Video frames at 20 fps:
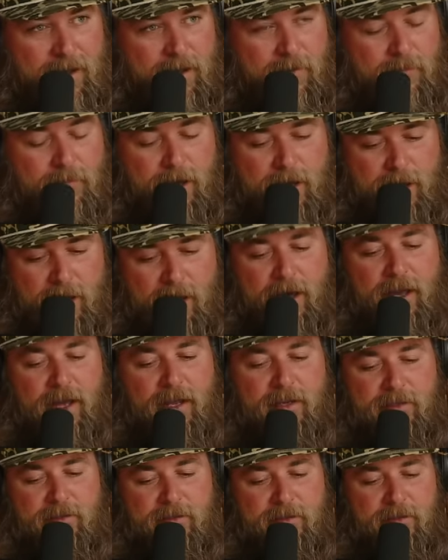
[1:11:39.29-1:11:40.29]

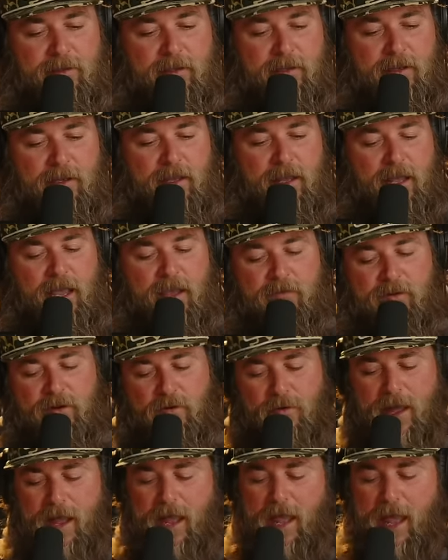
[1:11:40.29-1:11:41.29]
Because even
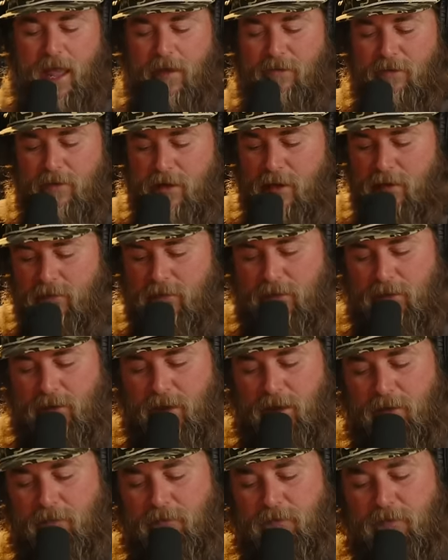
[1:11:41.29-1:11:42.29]
though I have enough
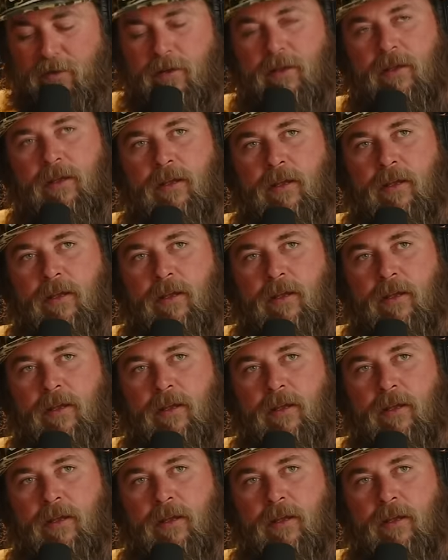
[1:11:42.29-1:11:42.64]
stuff,